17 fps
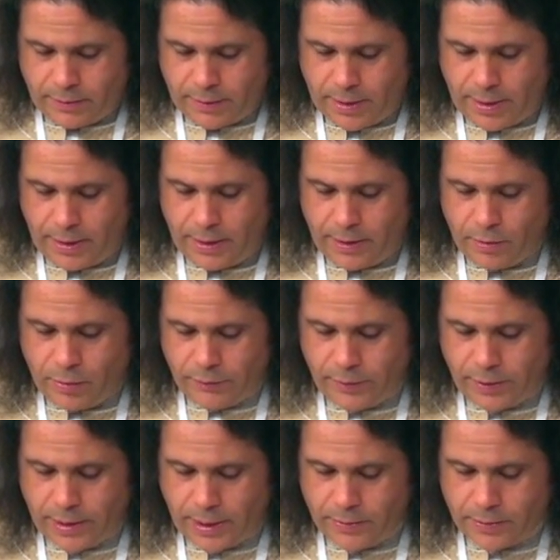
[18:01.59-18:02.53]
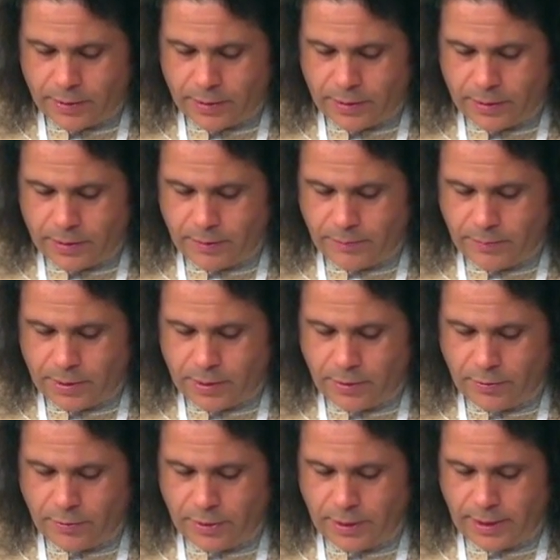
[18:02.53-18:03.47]
He who renounces
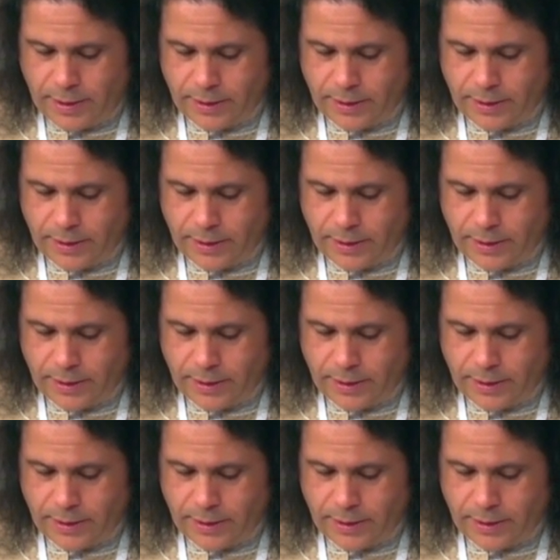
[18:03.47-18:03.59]
material